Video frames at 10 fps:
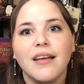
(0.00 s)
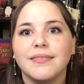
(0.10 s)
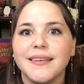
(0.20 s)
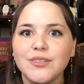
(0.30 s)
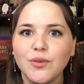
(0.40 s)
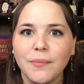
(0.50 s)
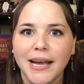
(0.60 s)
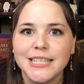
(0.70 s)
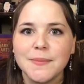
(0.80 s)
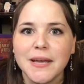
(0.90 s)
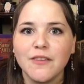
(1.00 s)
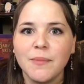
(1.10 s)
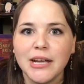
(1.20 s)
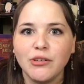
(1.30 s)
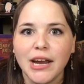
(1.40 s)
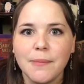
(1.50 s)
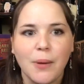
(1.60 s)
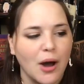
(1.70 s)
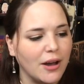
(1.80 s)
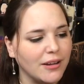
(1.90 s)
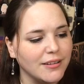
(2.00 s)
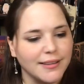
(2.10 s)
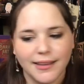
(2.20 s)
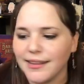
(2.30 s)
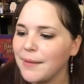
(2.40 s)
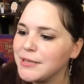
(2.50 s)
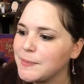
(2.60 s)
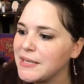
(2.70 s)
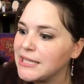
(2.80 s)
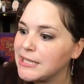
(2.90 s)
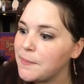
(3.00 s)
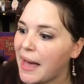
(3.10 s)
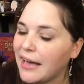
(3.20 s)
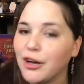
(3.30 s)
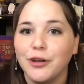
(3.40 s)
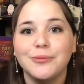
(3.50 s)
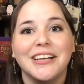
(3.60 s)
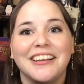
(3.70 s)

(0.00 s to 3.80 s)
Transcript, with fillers: This reminds me of my grandpa. That must be the tobacco.